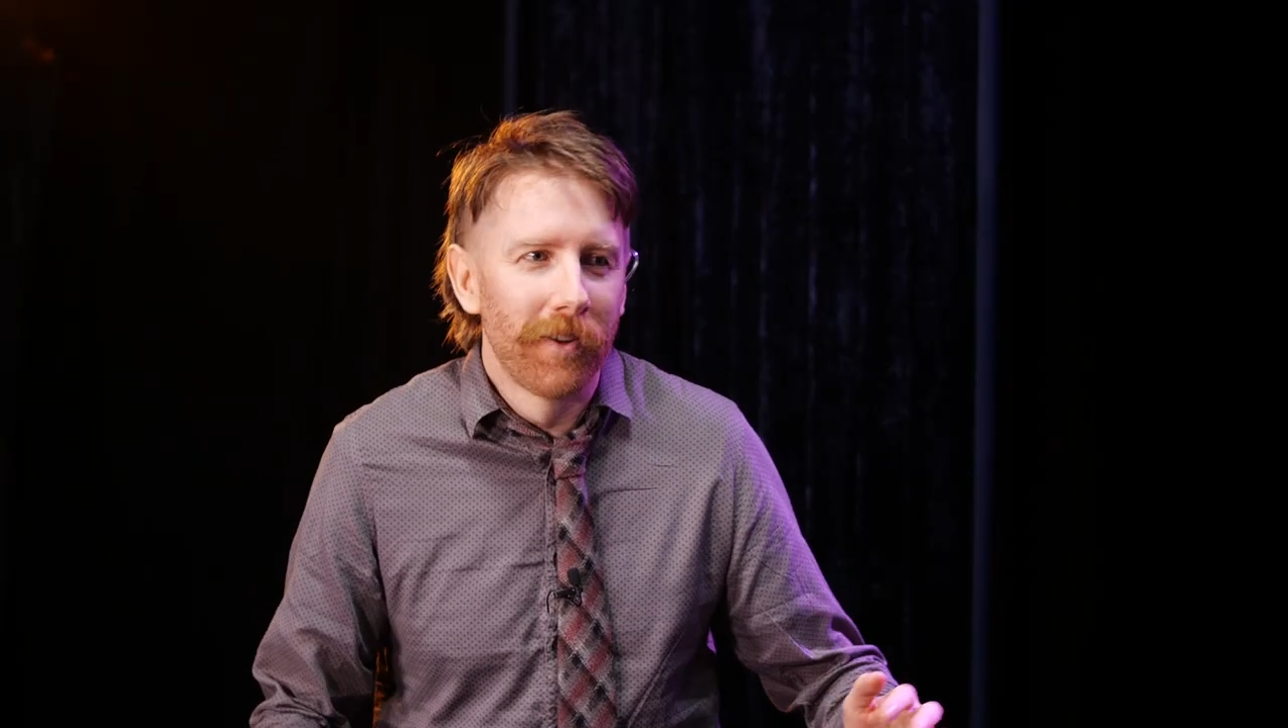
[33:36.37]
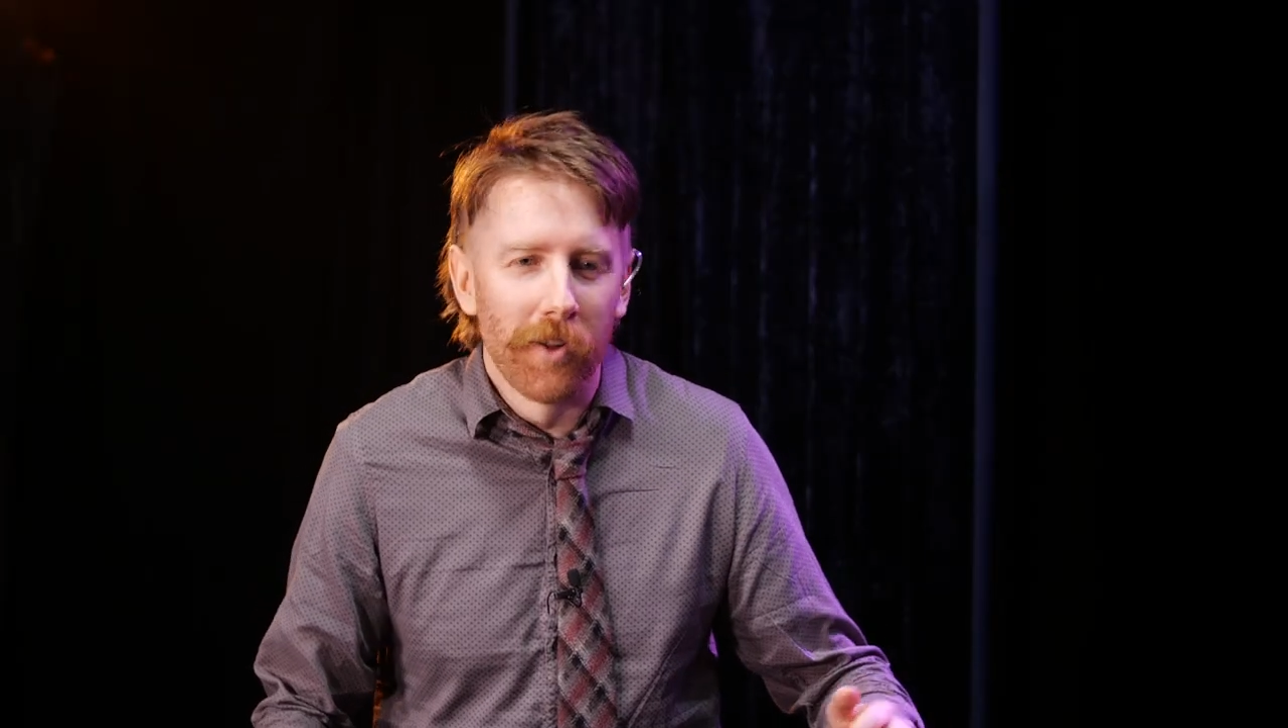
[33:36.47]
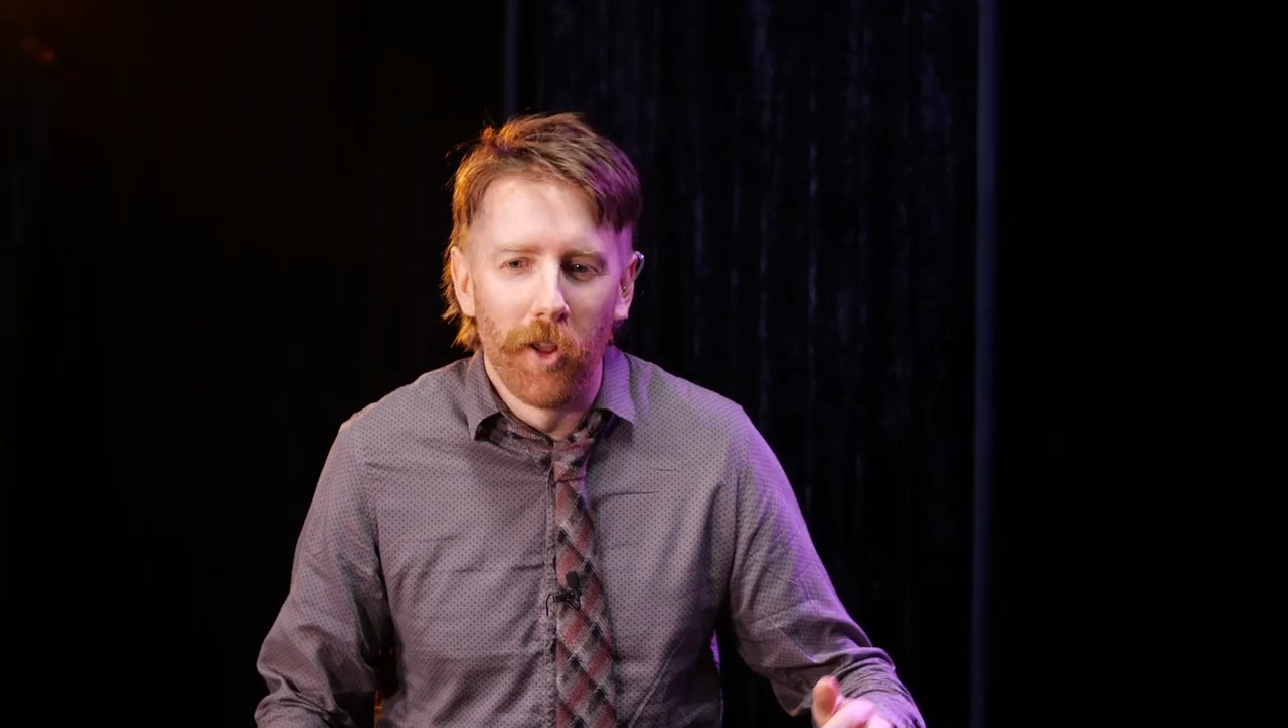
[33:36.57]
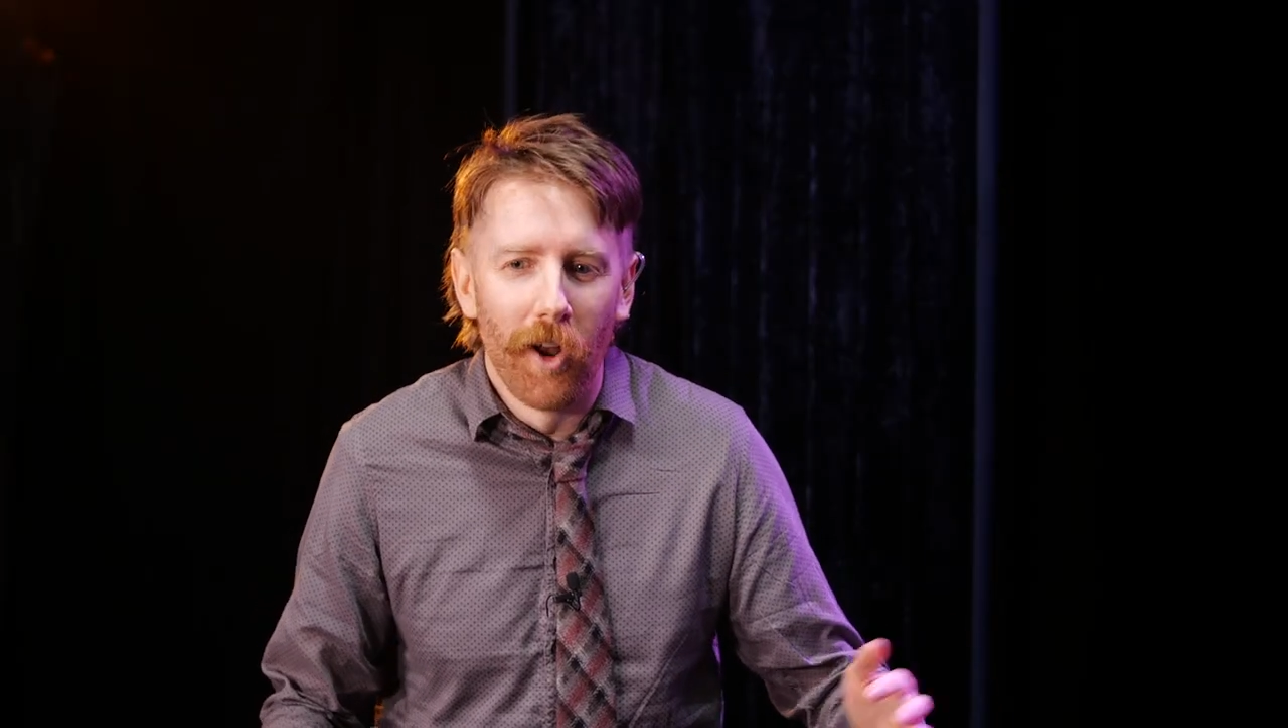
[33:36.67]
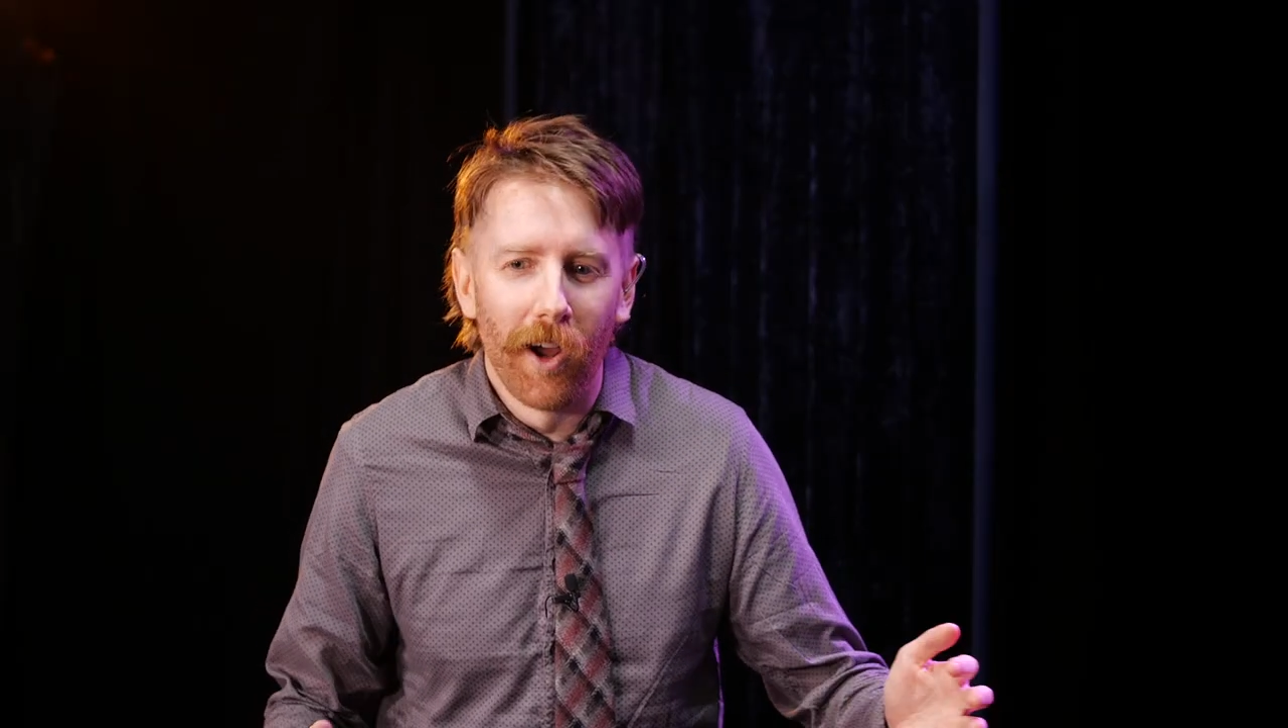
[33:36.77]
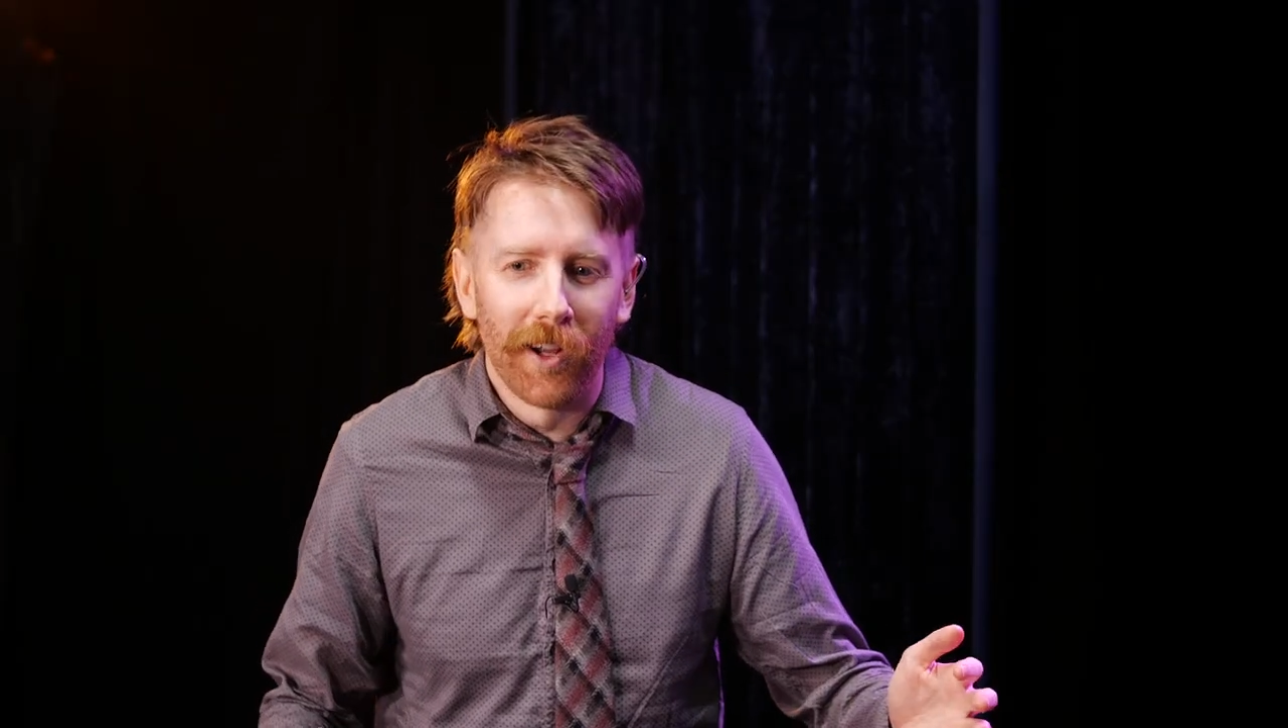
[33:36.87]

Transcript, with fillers: so that I